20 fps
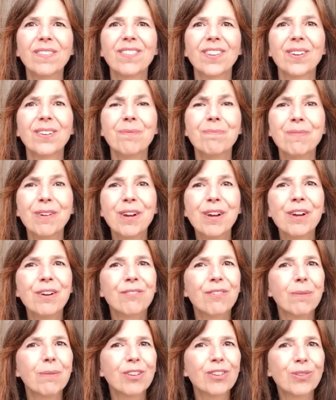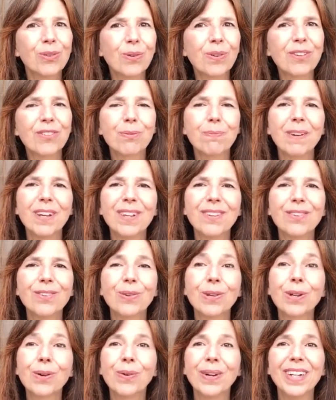of them from a storage space
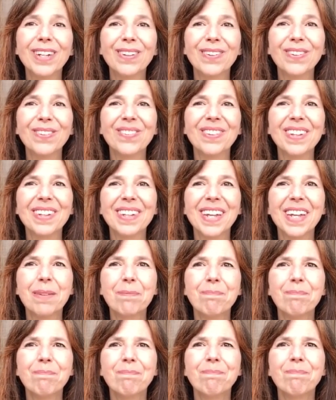to a quaint docent den.